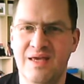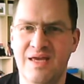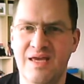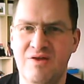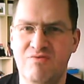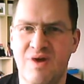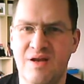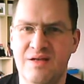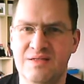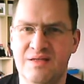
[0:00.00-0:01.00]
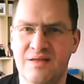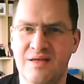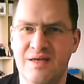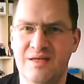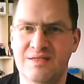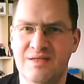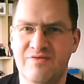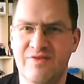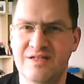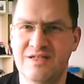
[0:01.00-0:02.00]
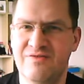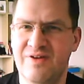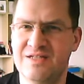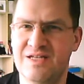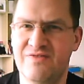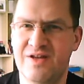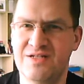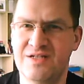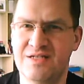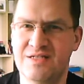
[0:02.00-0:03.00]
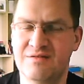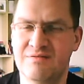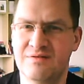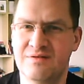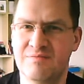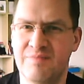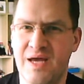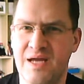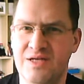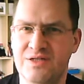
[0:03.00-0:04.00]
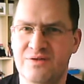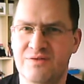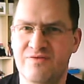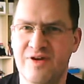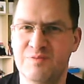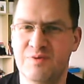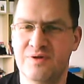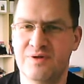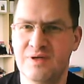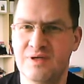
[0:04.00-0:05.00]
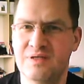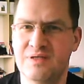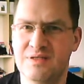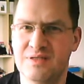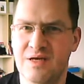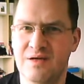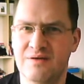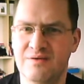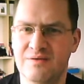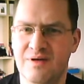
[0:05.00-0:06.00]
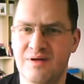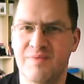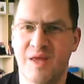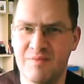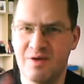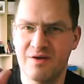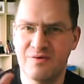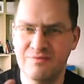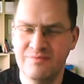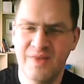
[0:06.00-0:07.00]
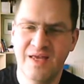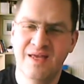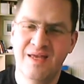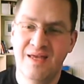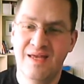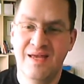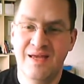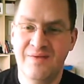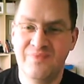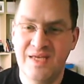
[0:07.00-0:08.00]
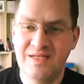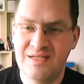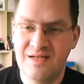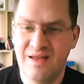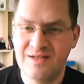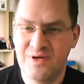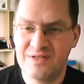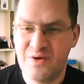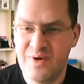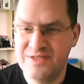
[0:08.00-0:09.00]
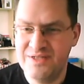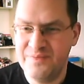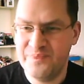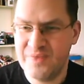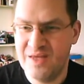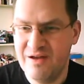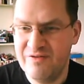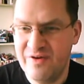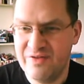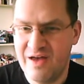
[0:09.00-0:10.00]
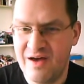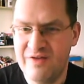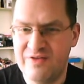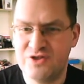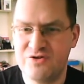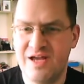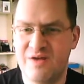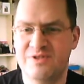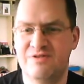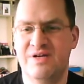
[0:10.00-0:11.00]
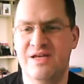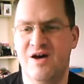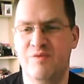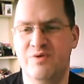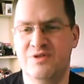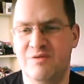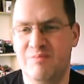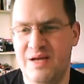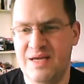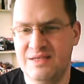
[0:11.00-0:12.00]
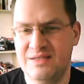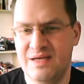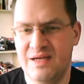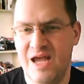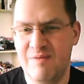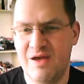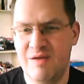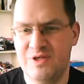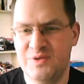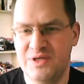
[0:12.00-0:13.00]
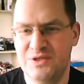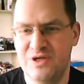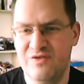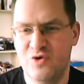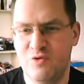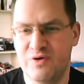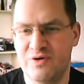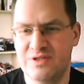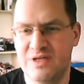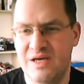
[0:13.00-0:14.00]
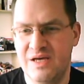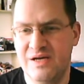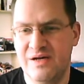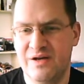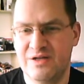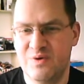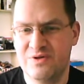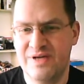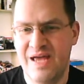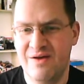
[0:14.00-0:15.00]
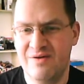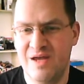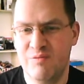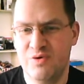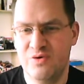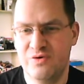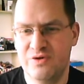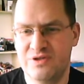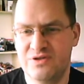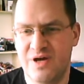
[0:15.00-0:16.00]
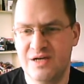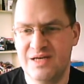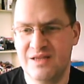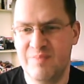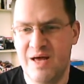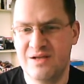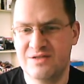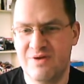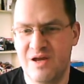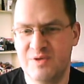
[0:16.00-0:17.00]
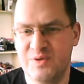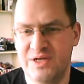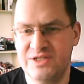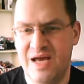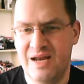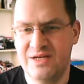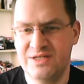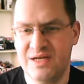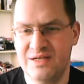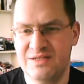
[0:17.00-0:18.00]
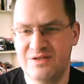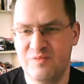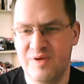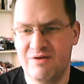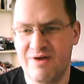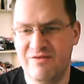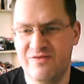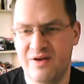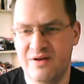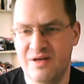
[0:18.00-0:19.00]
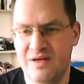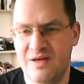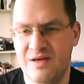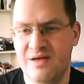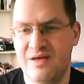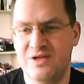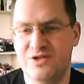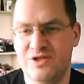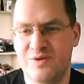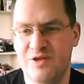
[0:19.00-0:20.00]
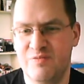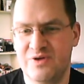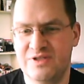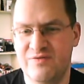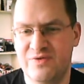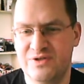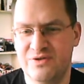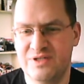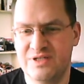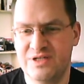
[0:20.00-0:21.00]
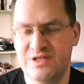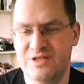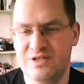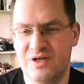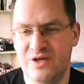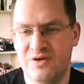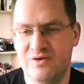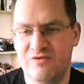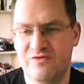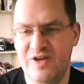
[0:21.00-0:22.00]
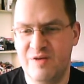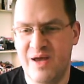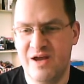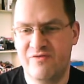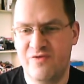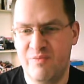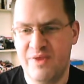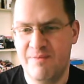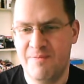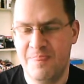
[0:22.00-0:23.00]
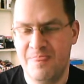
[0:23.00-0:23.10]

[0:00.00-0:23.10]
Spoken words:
He runs, I think it's the Fighting Fantasy Adventures page on Facebook. So, hi Gordon. He says, I'd like to ask a question. I felt that Eye of the Dragon was a really hard book to complete. It came out in between two of your books, and I was wondering how gamebook authors try to get the balance right between a challenge and still being great fun. Do other books influence your decisions, or feedback from them?